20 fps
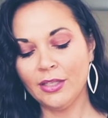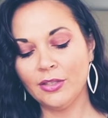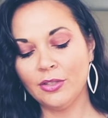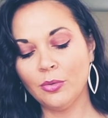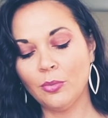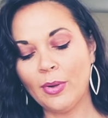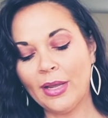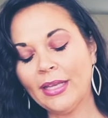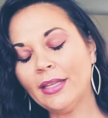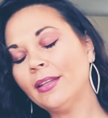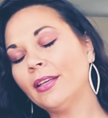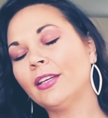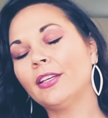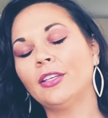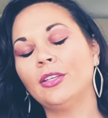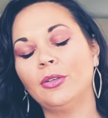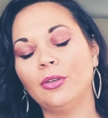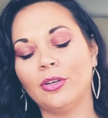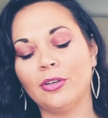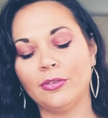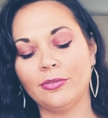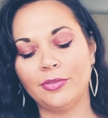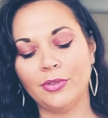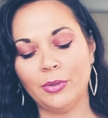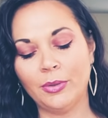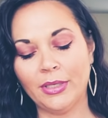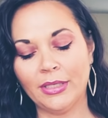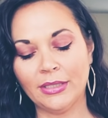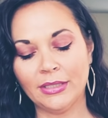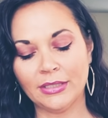The way that you are
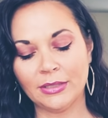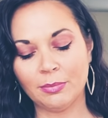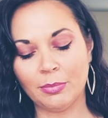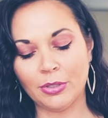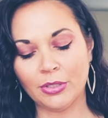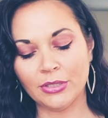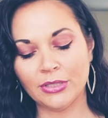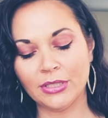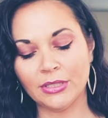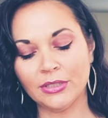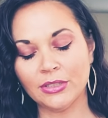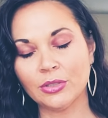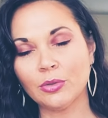viewing this person,